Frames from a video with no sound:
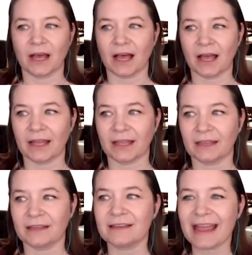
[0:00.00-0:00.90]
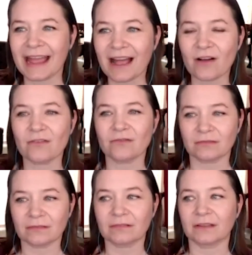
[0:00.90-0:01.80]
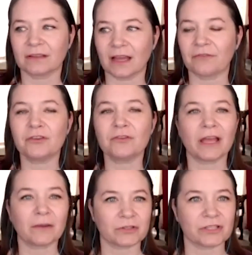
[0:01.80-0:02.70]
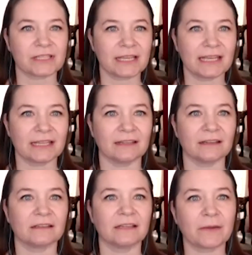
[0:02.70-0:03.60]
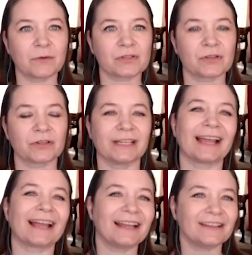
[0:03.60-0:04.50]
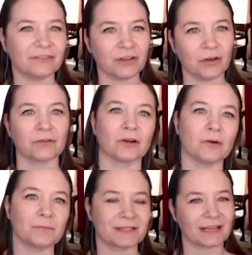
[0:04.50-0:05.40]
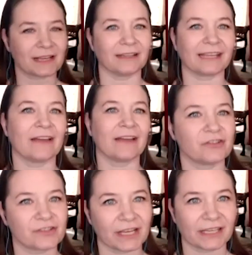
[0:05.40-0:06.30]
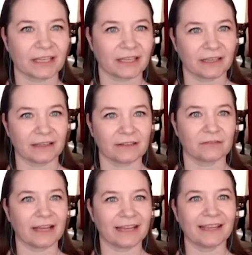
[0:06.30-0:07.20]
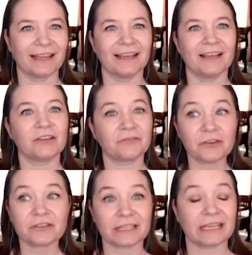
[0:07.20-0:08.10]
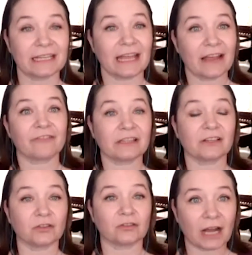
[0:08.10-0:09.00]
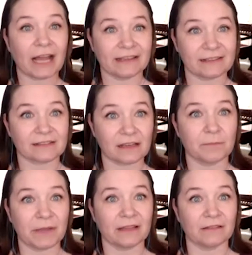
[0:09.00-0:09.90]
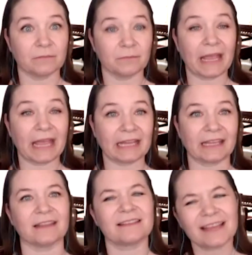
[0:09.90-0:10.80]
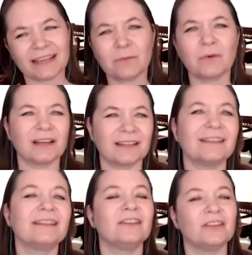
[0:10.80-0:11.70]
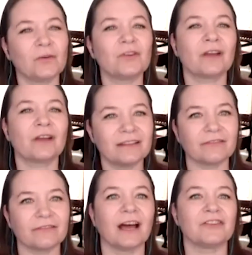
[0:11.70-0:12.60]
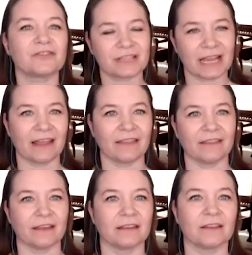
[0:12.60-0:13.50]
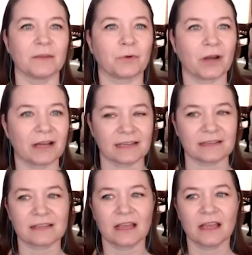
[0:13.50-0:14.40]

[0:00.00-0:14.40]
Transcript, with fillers: I now a few languages in language learning i kind of know the ropes it's kind of like having your second kid right your first kid every little cry is a bit panicky the second one you know you kind of understand the the process